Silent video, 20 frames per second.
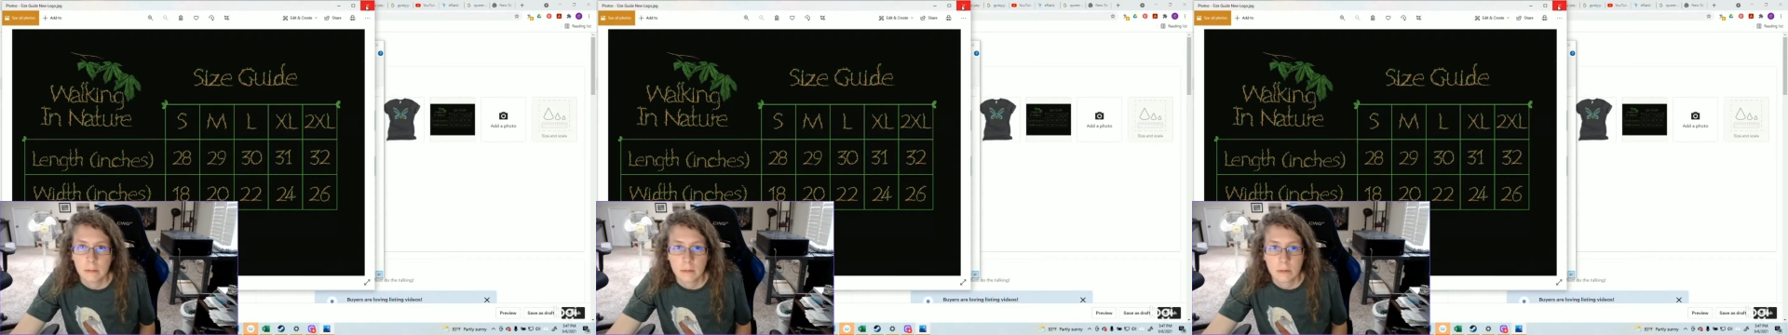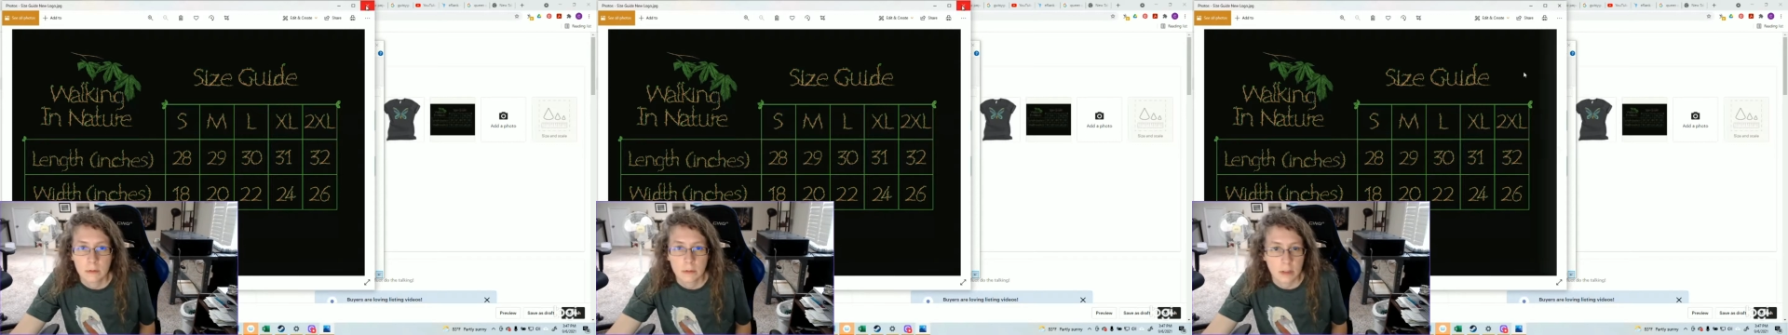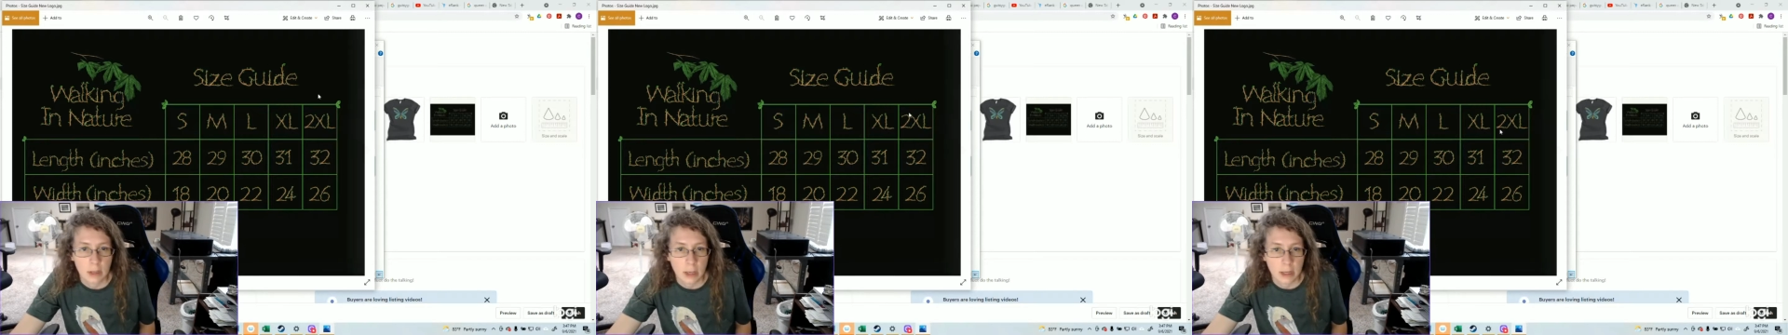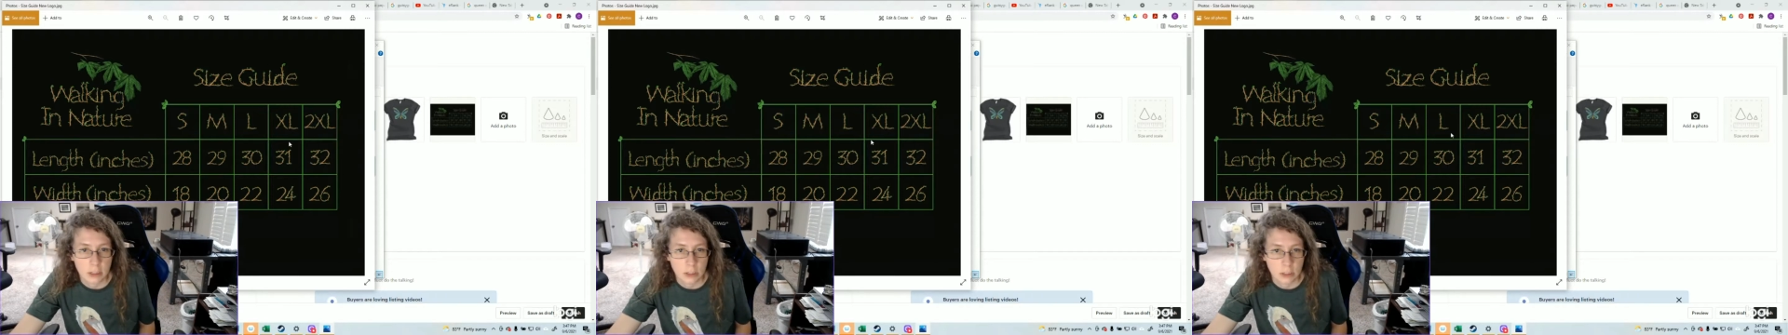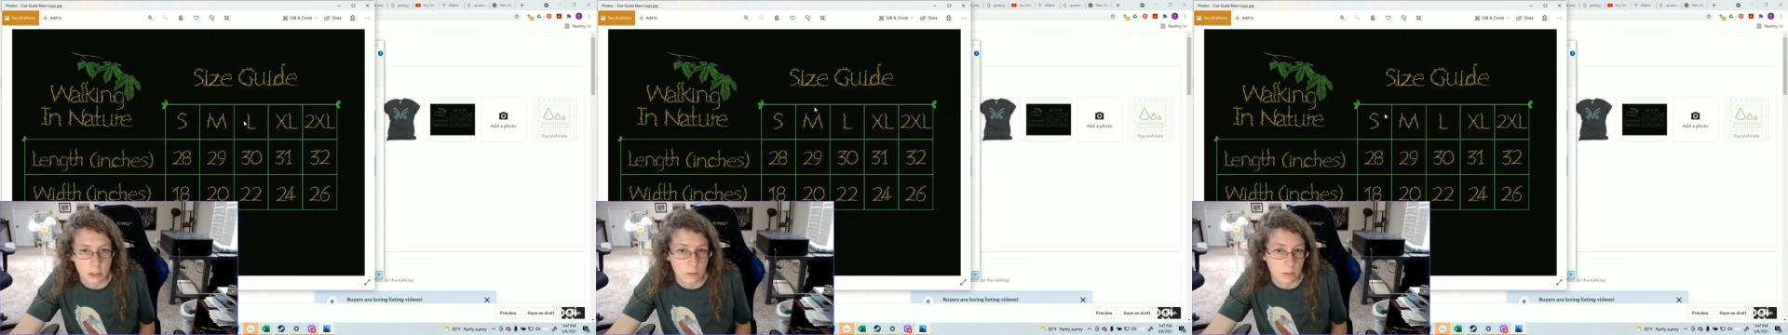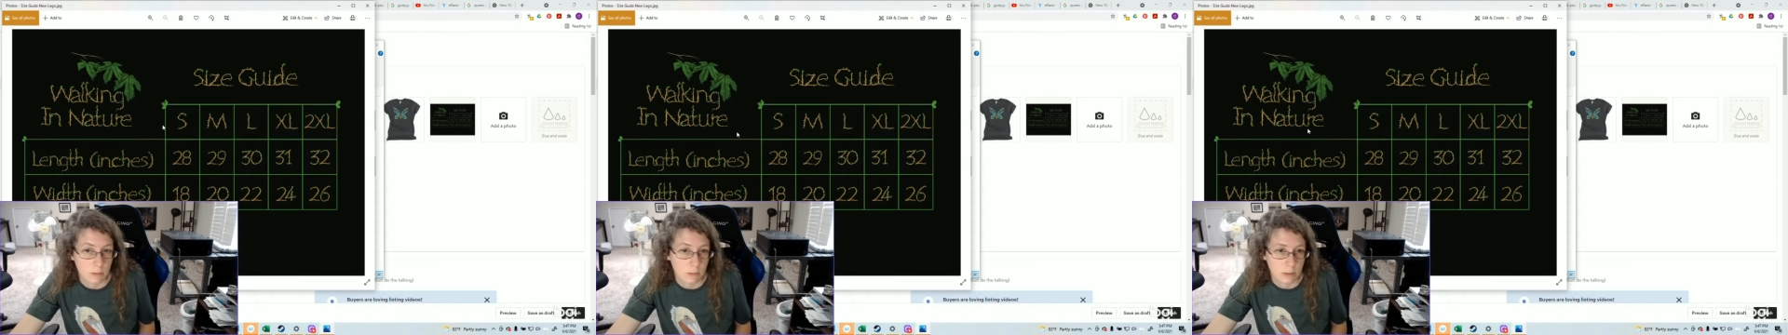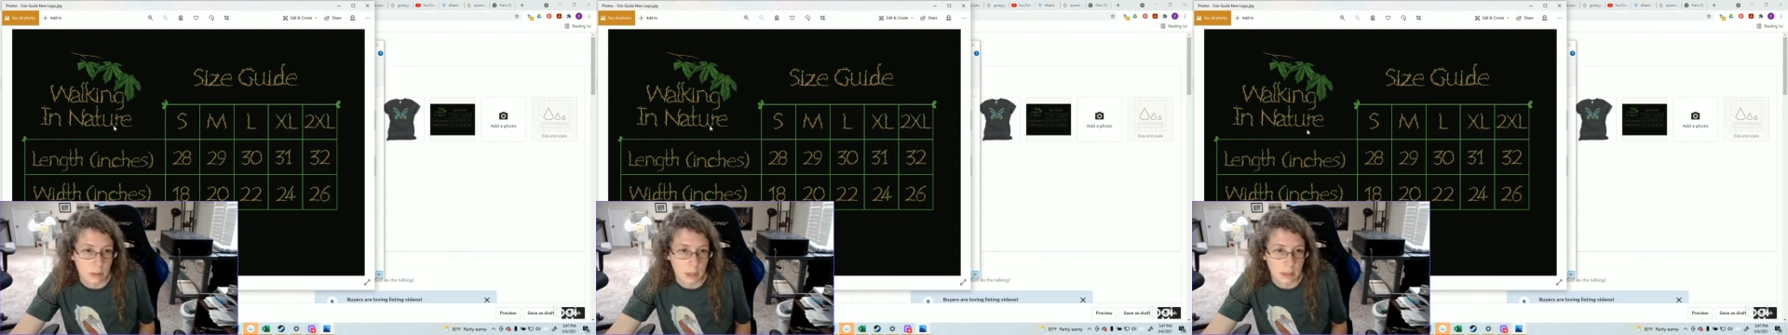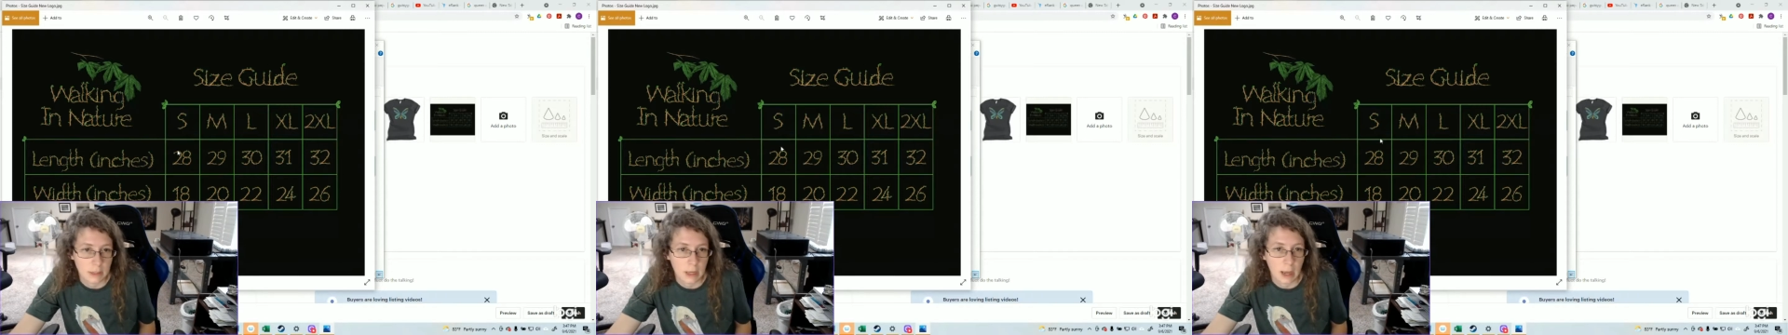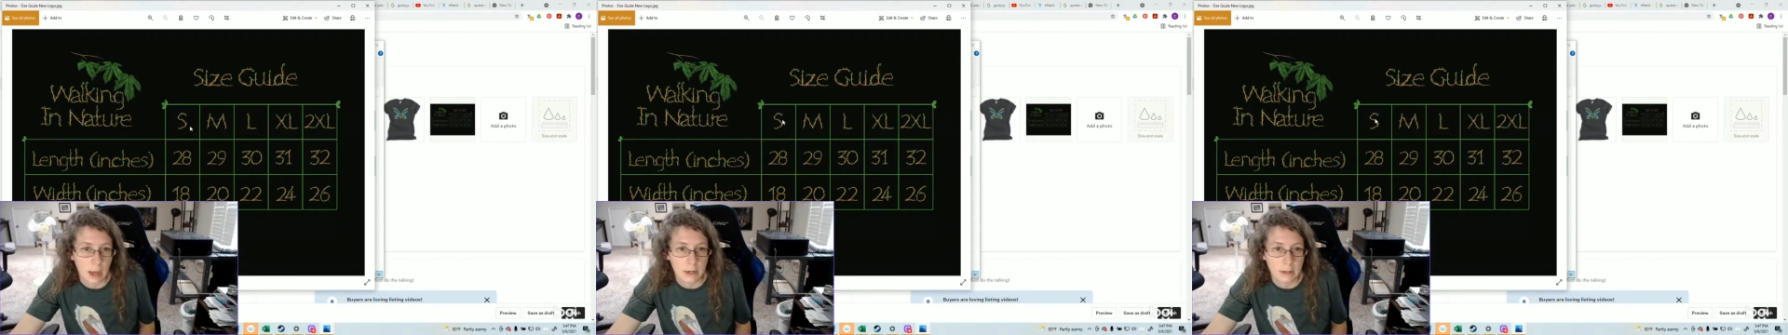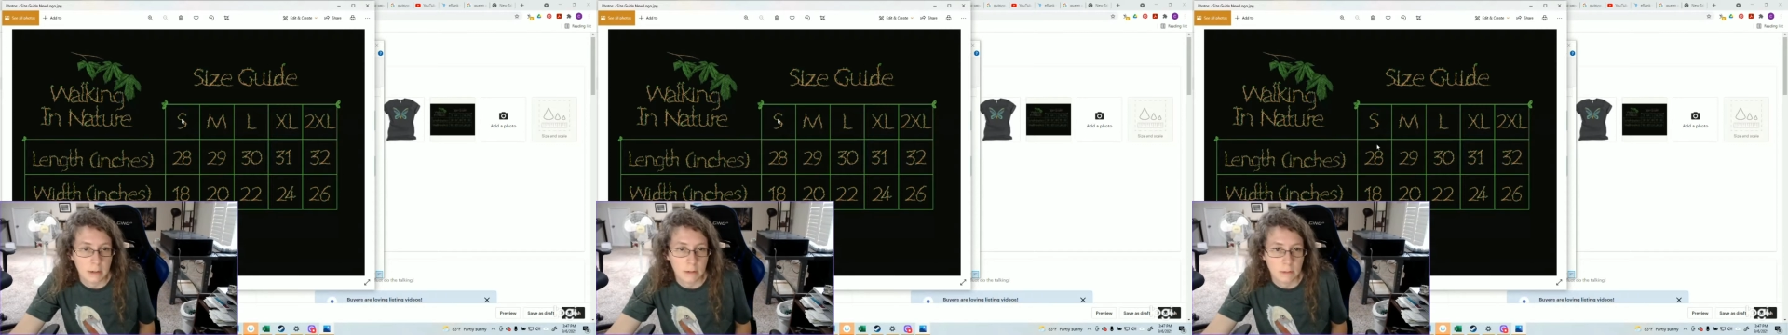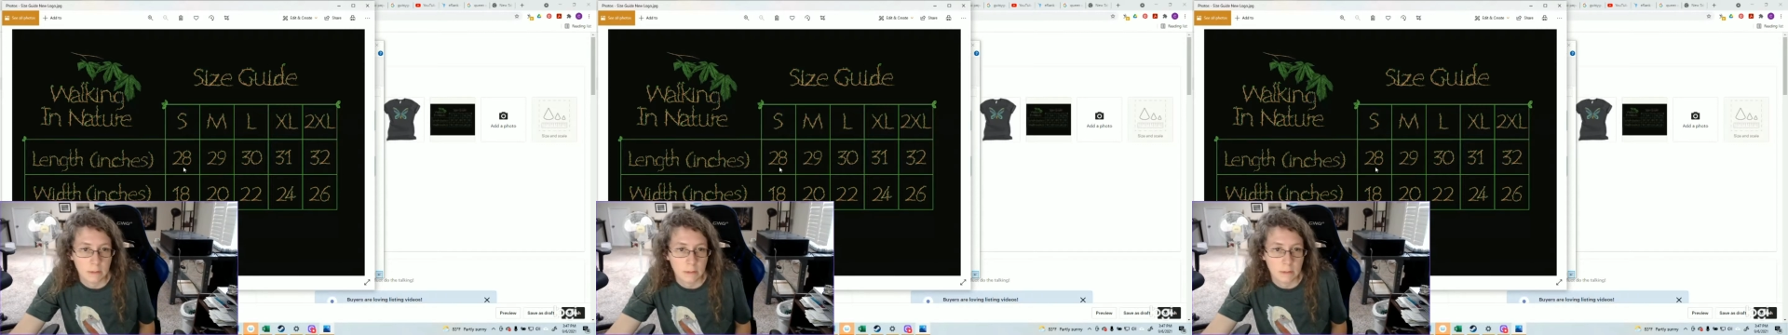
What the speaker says: size guide.